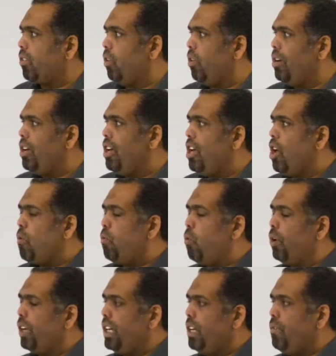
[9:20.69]
So
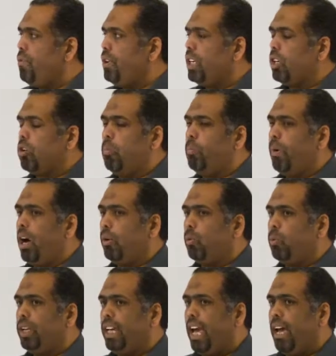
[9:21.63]
for every
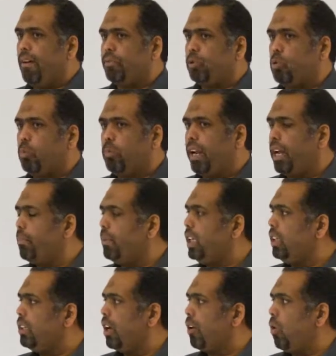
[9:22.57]
compound, we have 2
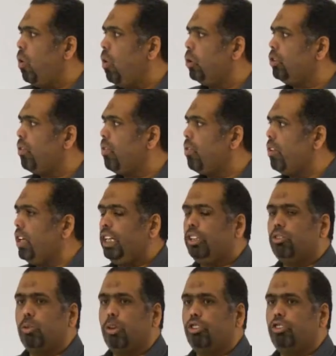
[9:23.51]
parameters, O to
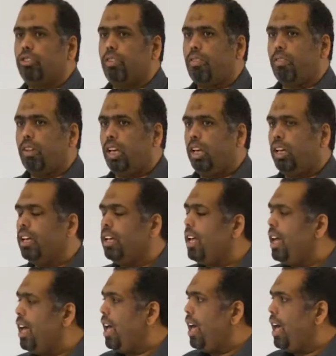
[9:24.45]
C to H to C.